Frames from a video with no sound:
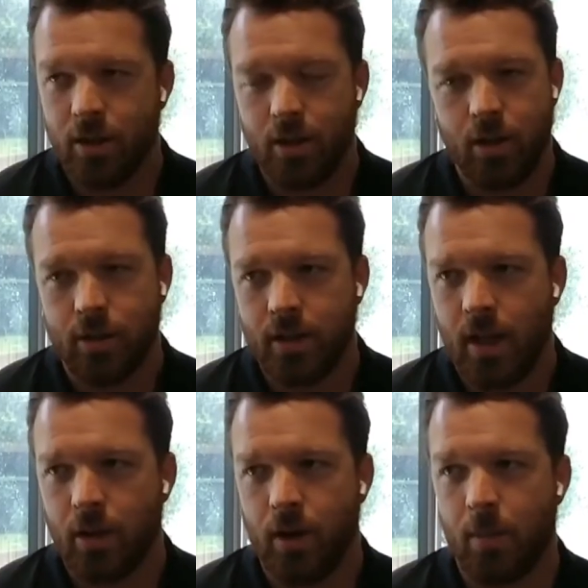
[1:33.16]
you're, you're
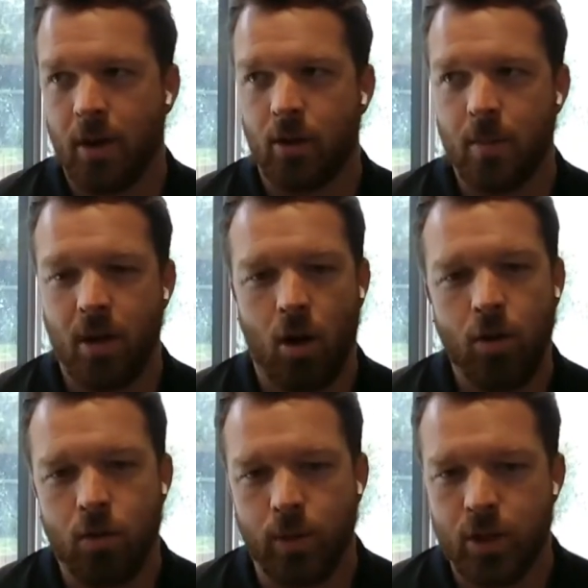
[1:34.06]
exactly right, Michael. I mean,
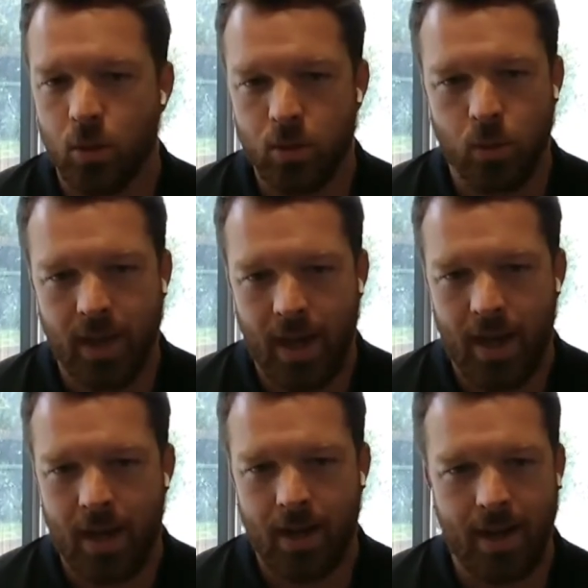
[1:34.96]
all the rituals we
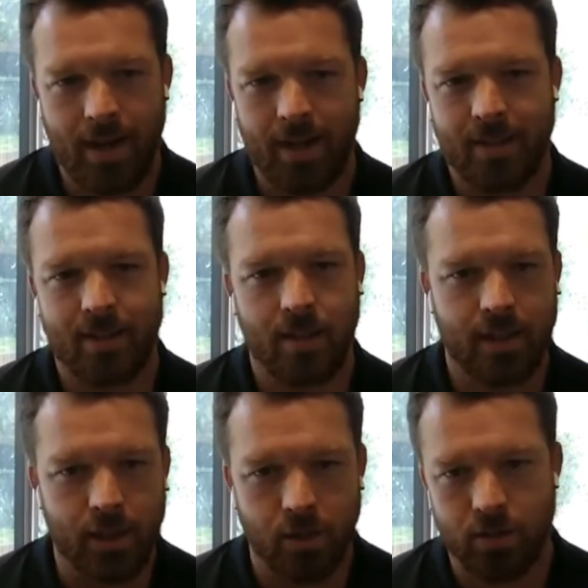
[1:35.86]
had as
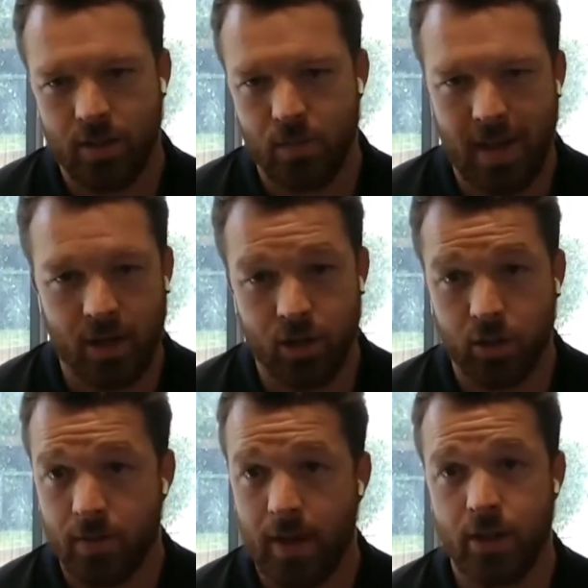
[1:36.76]
leaders, as
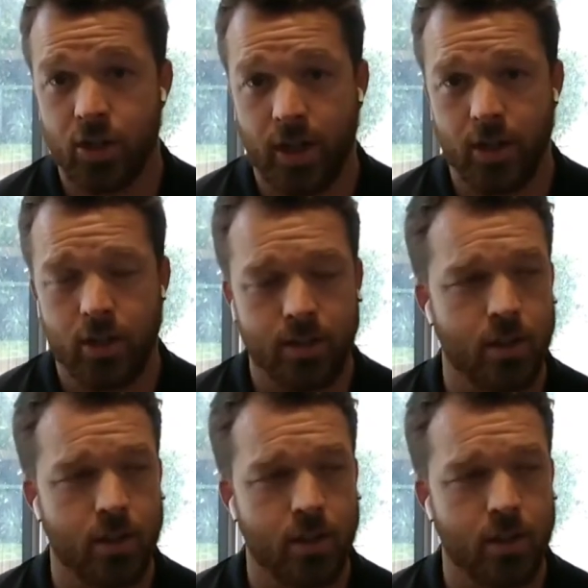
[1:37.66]
managers, had to change.